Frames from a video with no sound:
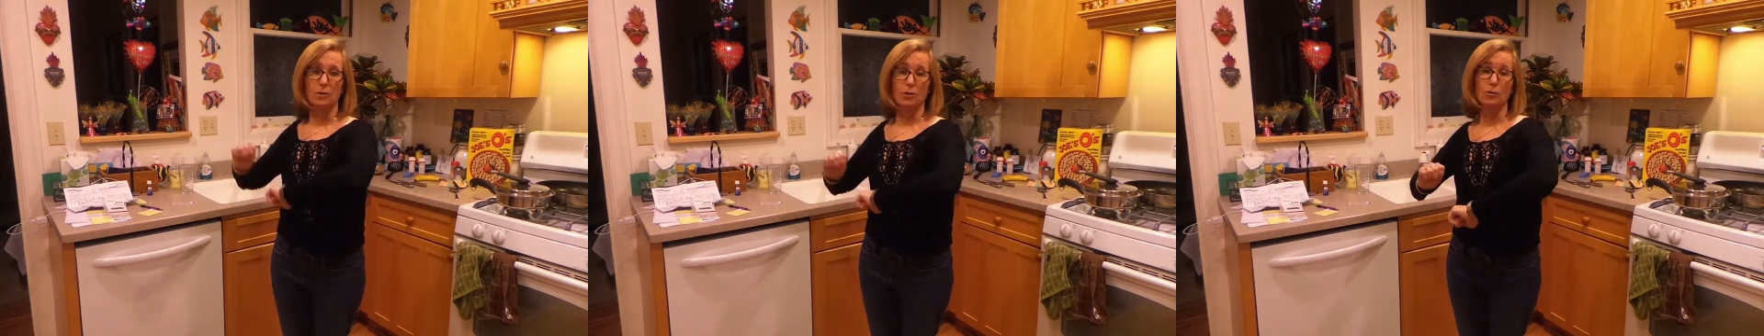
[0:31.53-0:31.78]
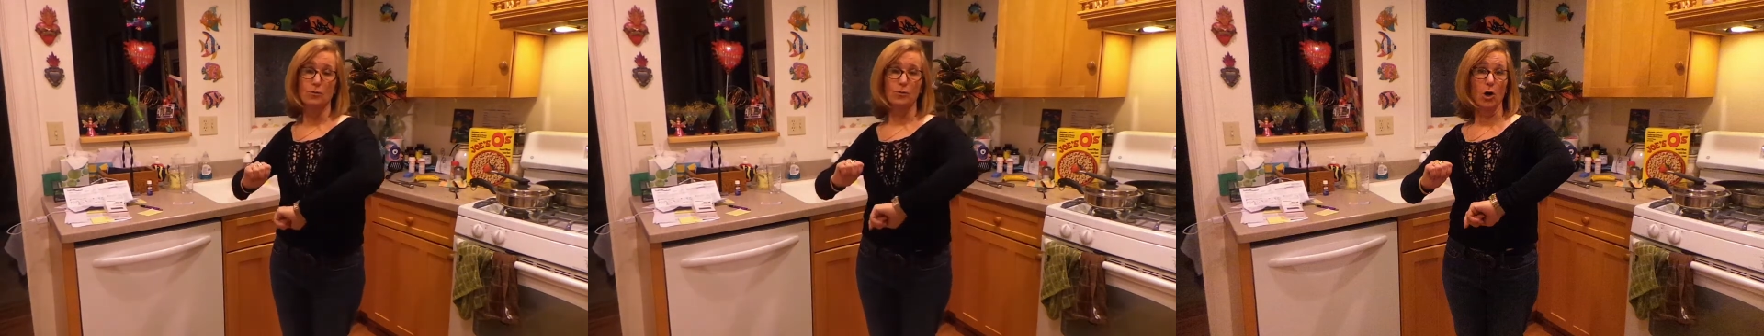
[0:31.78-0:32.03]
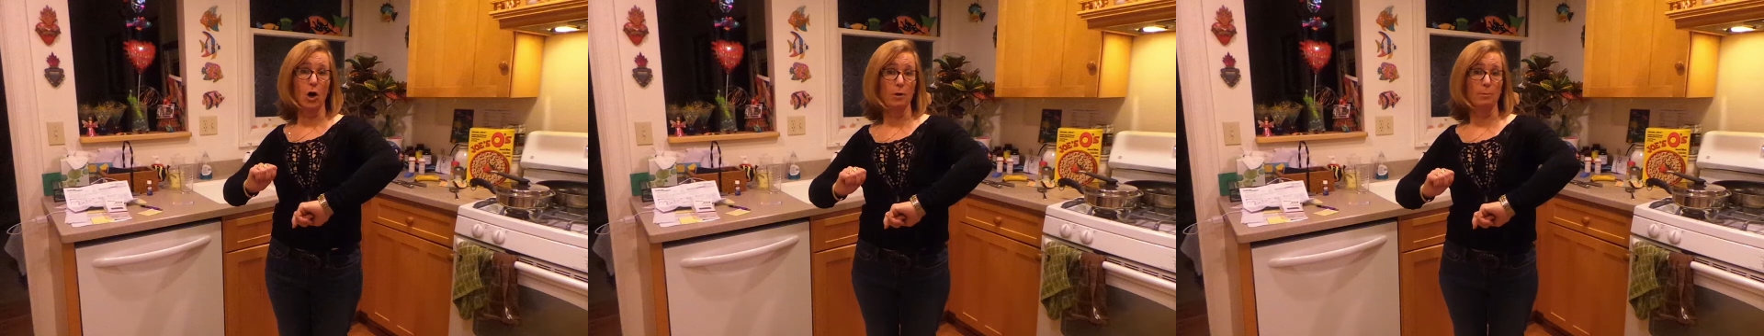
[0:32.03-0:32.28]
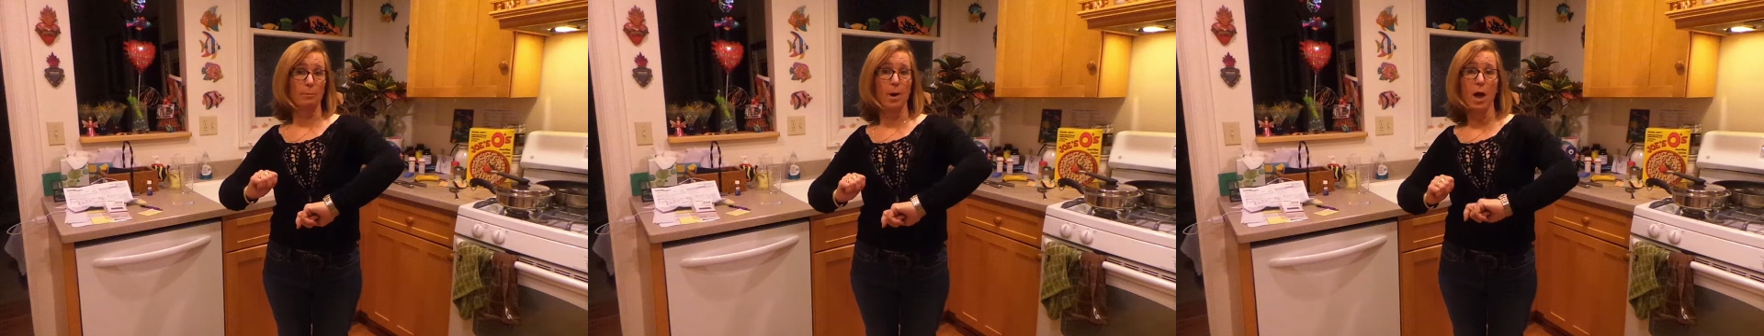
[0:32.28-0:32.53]
You've
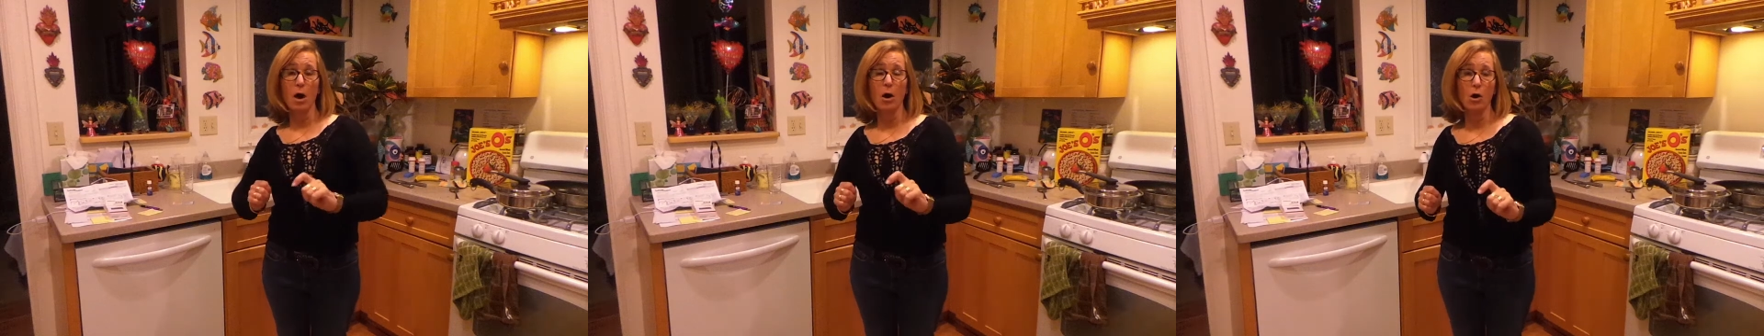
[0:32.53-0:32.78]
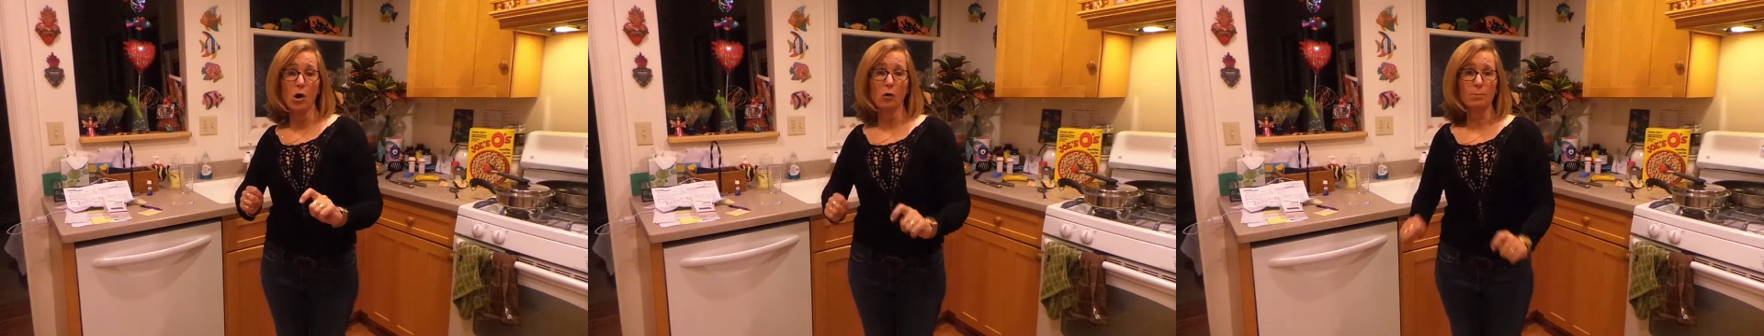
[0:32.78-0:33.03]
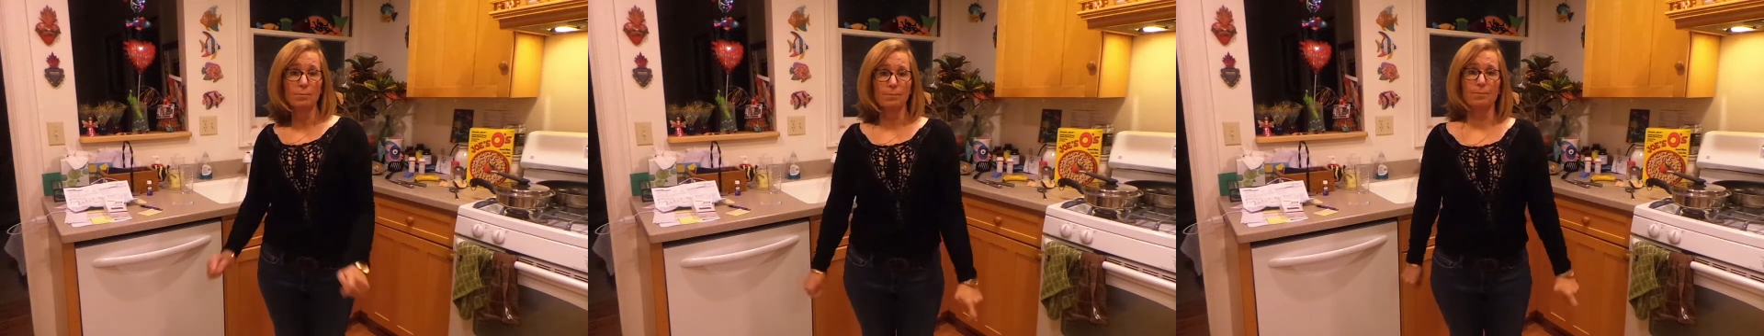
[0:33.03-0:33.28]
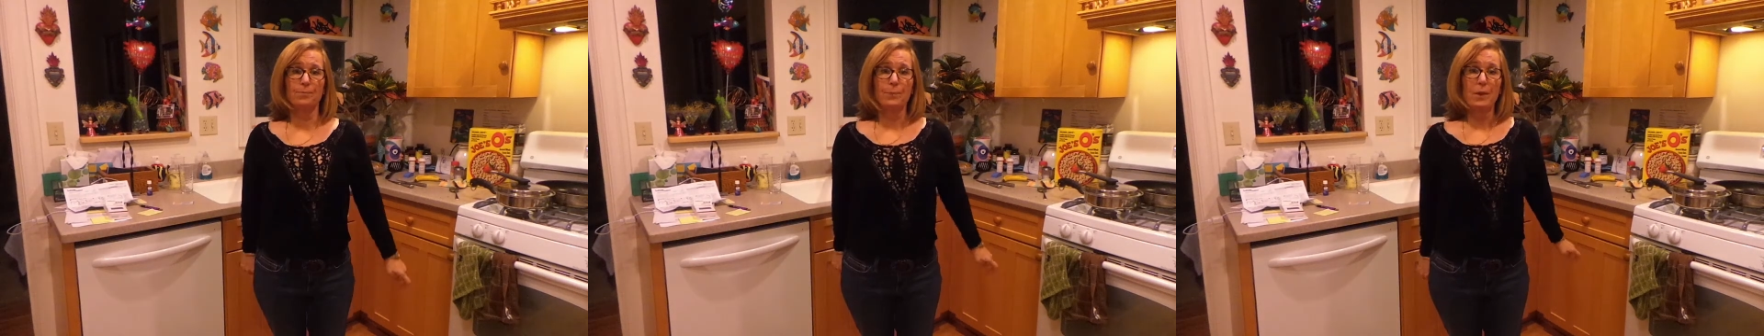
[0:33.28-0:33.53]
got mail.
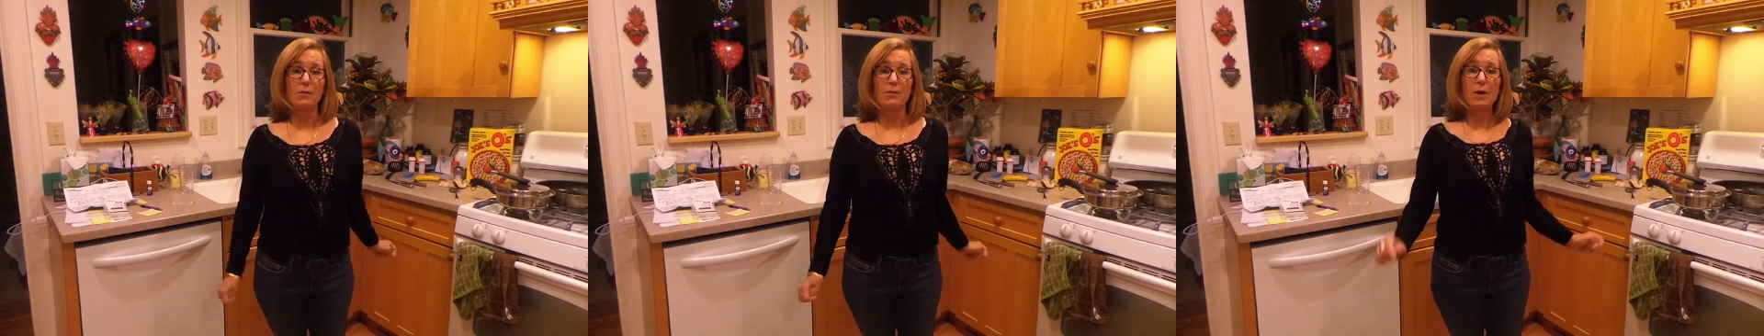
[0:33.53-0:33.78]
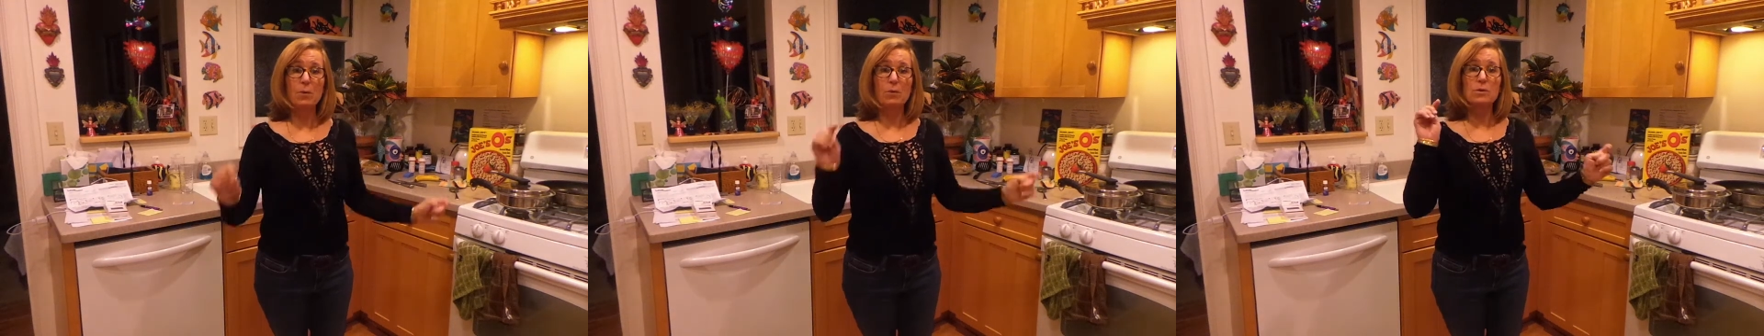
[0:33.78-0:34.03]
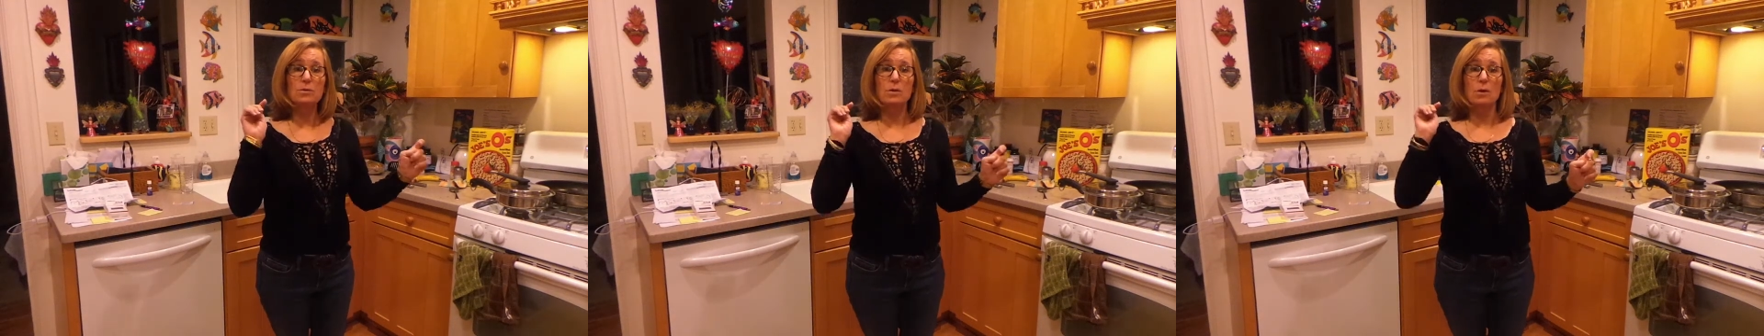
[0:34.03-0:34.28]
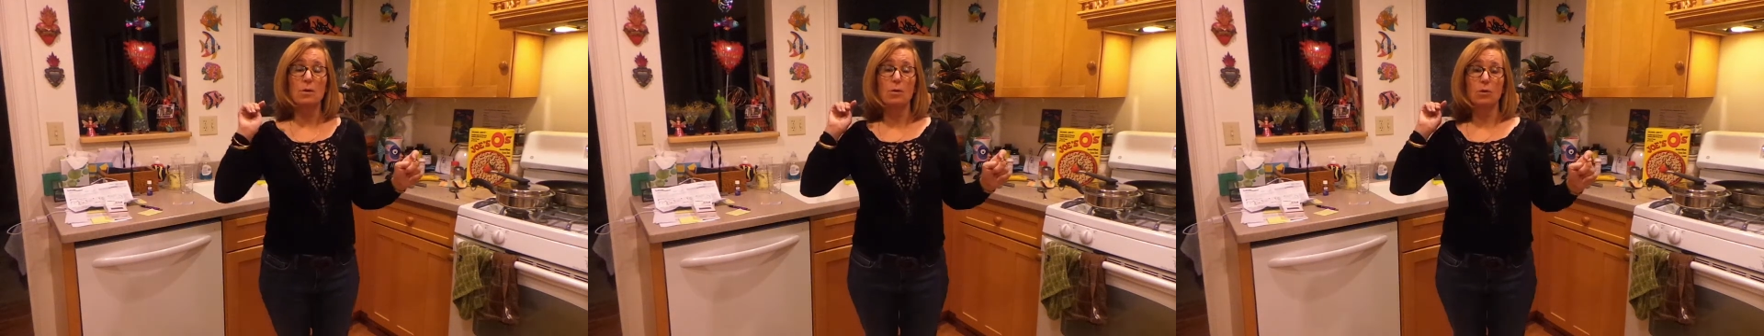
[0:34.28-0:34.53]
That
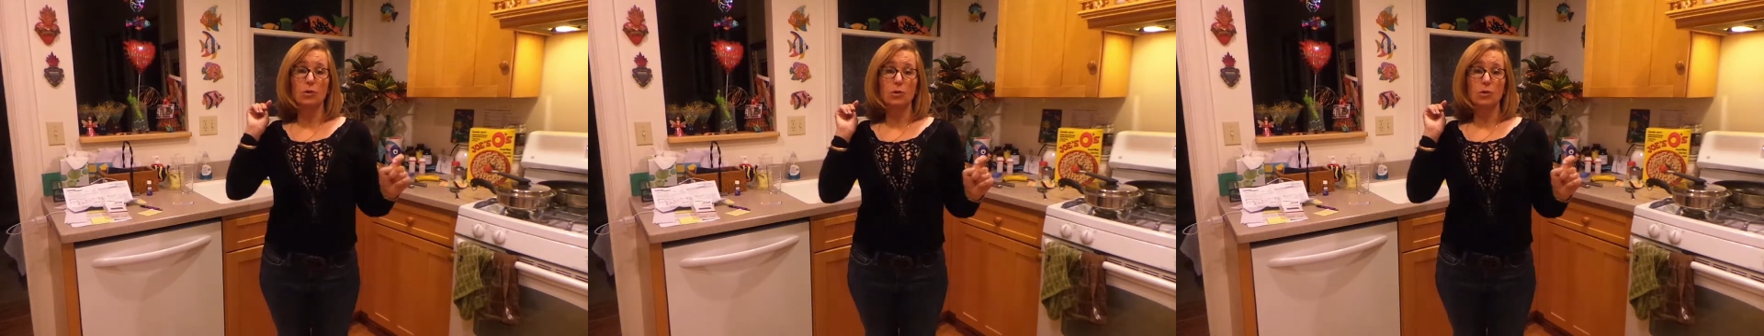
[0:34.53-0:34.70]
was